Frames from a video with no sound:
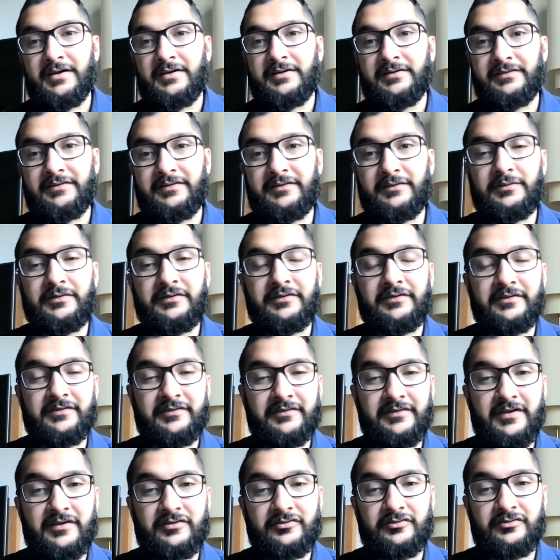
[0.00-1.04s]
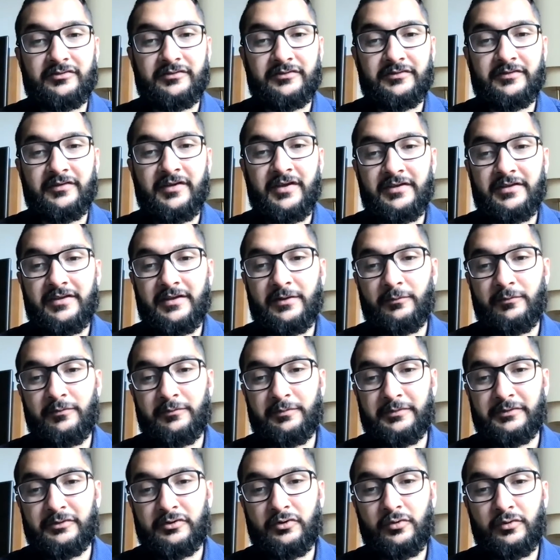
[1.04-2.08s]
series and sessions that
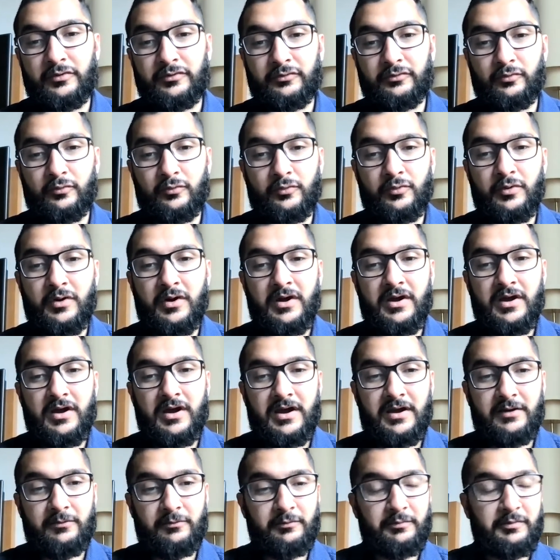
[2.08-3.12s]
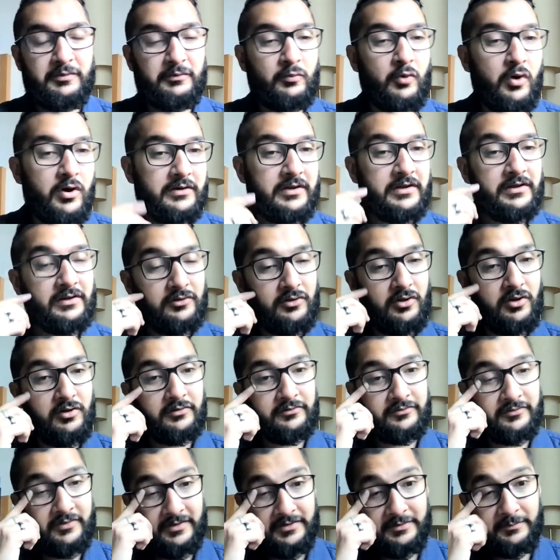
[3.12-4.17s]
we've been going through, we've been walking
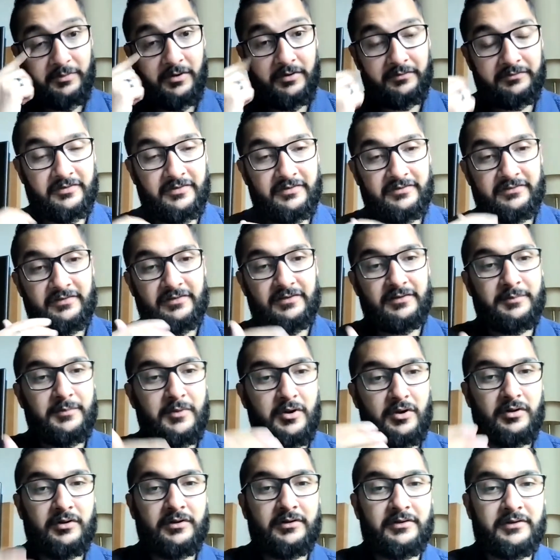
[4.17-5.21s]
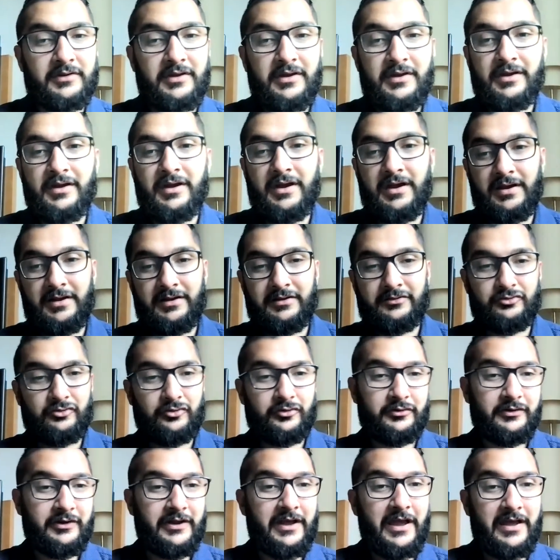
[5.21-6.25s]
alongside the Prophet Sallallahu Alaihi Wasallam on a
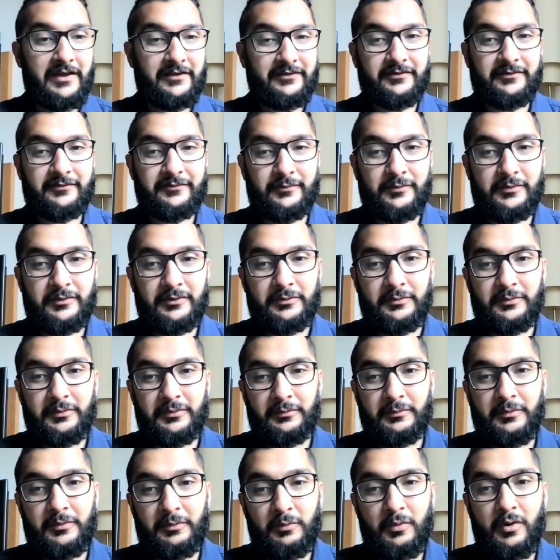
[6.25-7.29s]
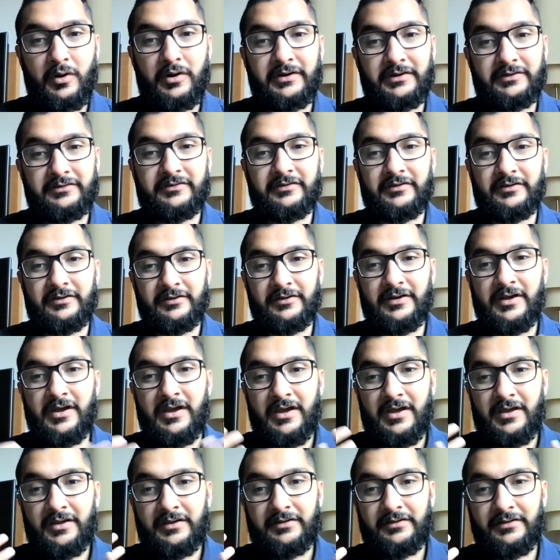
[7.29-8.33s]
journey, as if we're wanting to
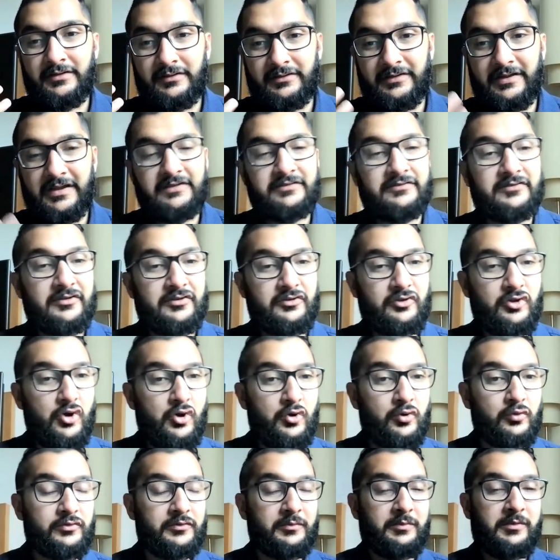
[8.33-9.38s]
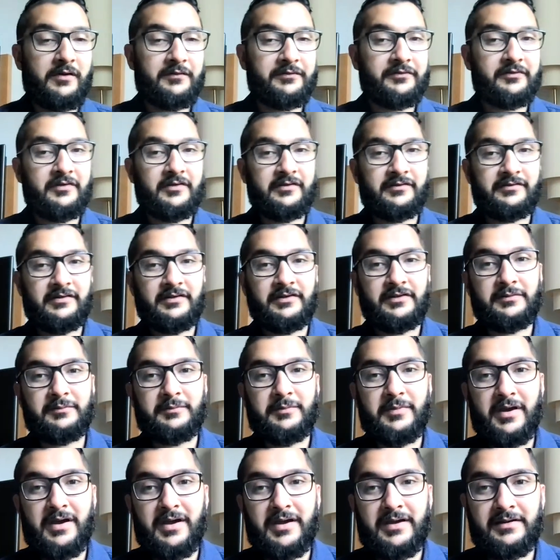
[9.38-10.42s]
get to know the Prophet Sallallahu Alaihi Wasallam
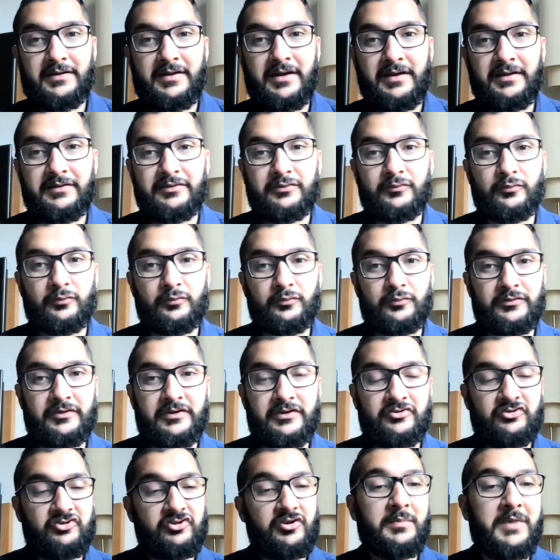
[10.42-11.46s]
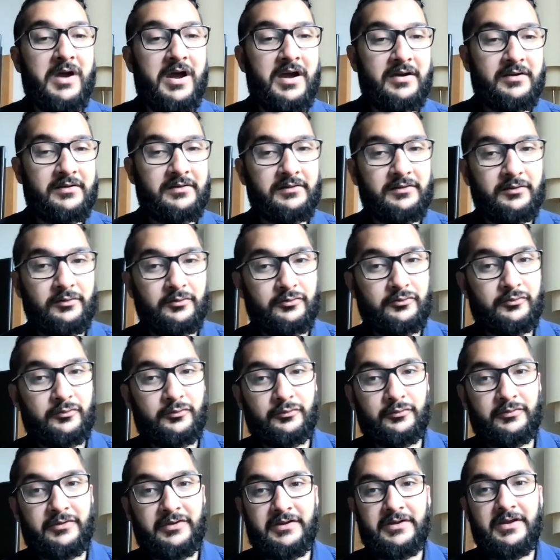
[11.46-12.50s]
by through the Shama'il, or
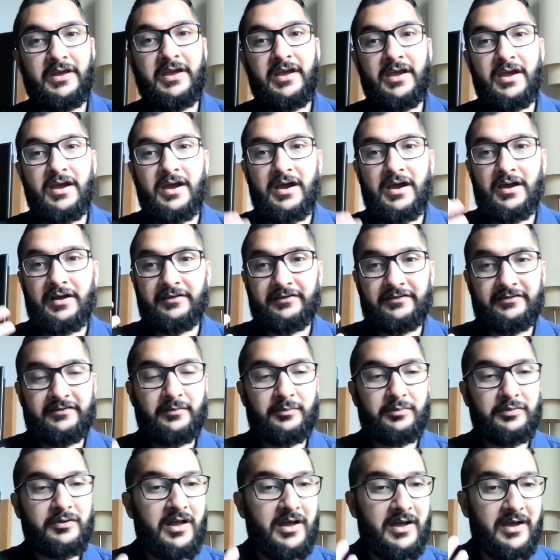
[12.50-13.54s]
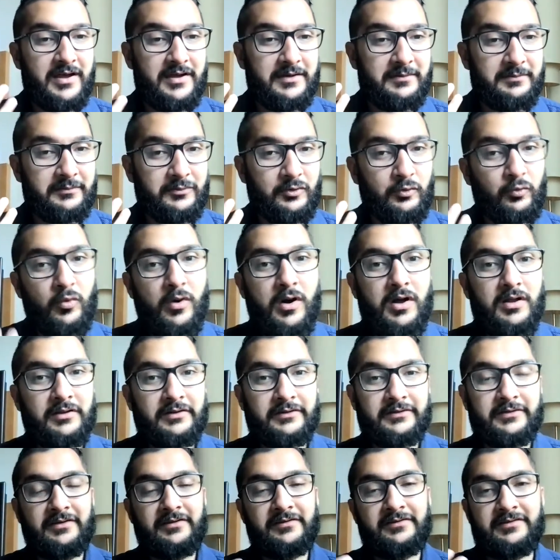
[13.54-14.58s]
through the sublime
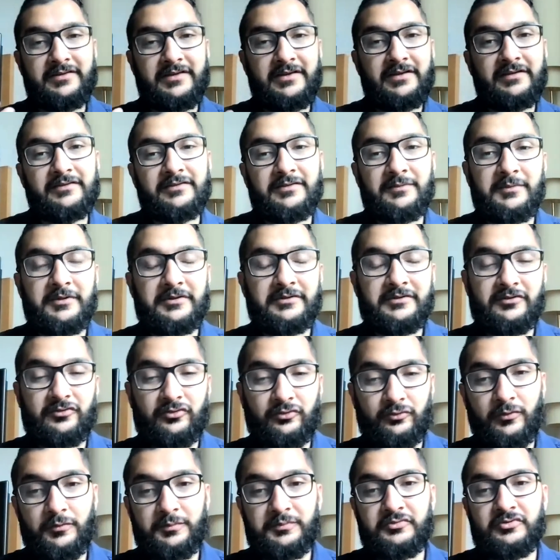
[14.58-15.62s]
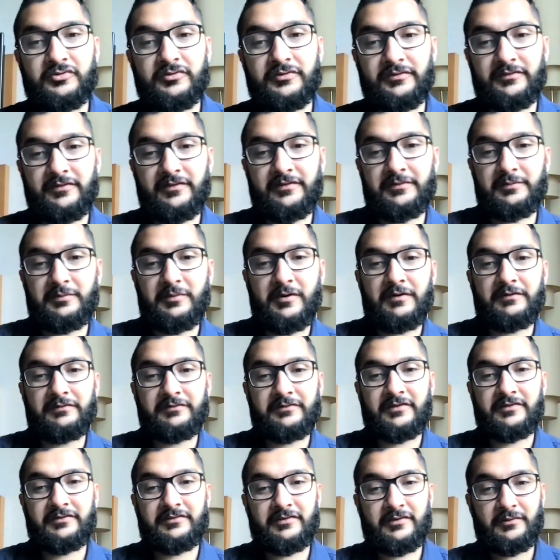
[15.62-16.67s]
qualities, the intimate descriptions of the Prophet
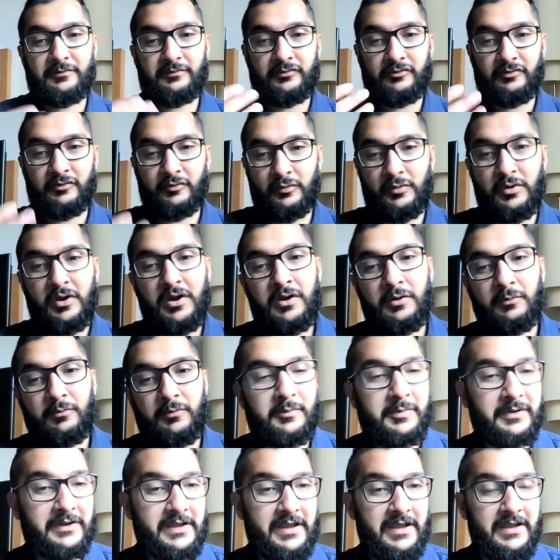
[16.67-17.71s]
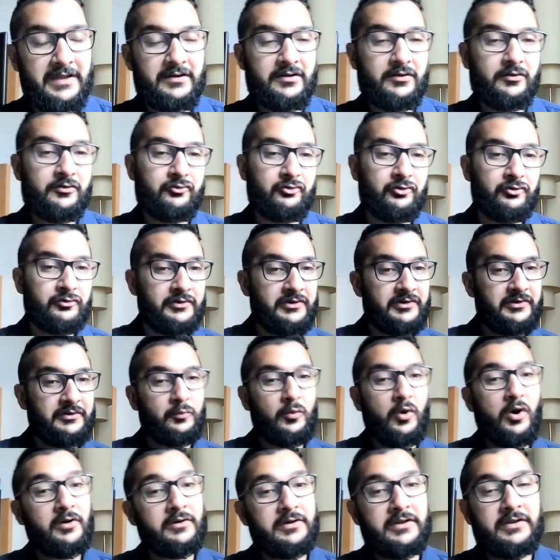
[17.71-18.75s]
Sallallahu Alaihi Wasallam. So we began our journey
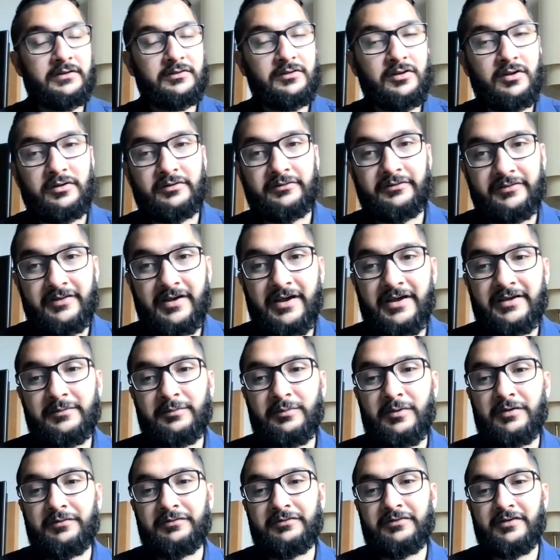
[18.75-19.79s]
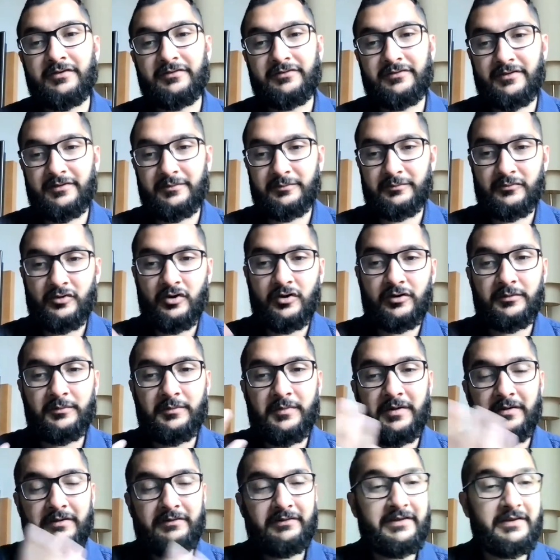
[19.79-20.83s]
walking alongside the Prophet Sallallahu Alaihi Wasallam, talking
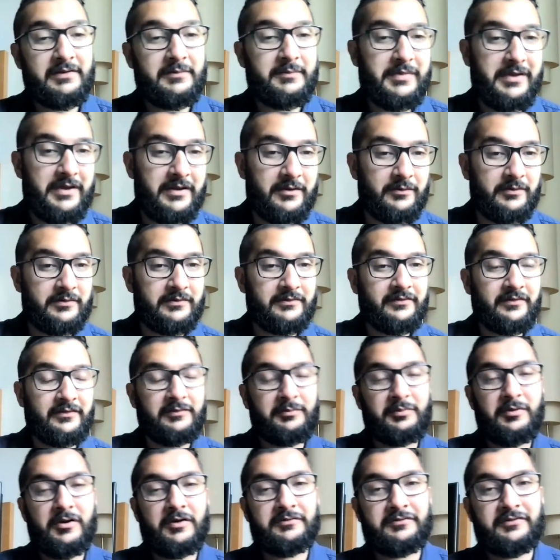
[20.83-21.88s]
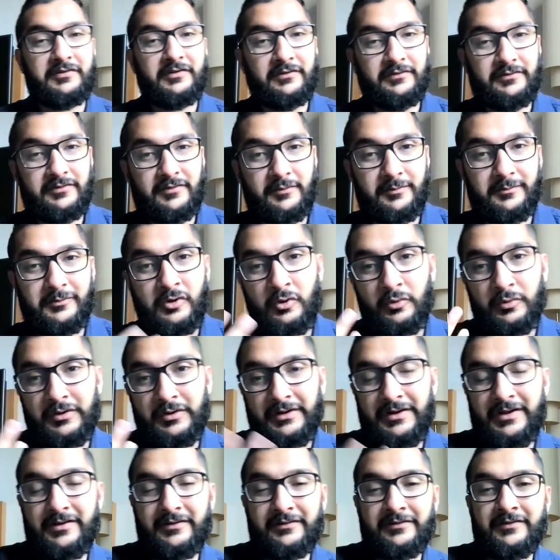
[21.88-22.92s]
about the appearance of the Prophet Sallallahu Alaihi Wasallam,
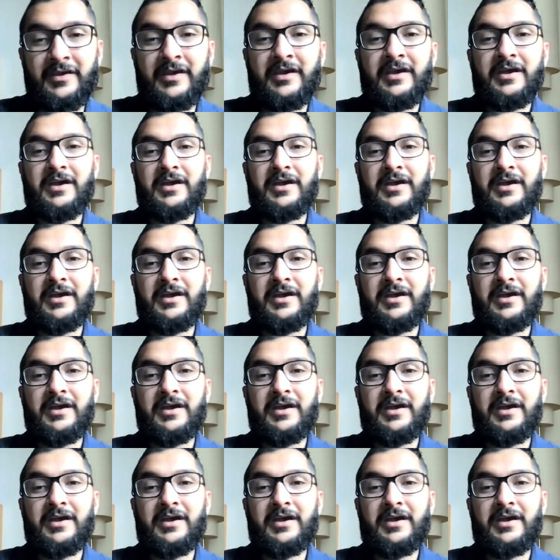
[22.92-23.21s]
noting his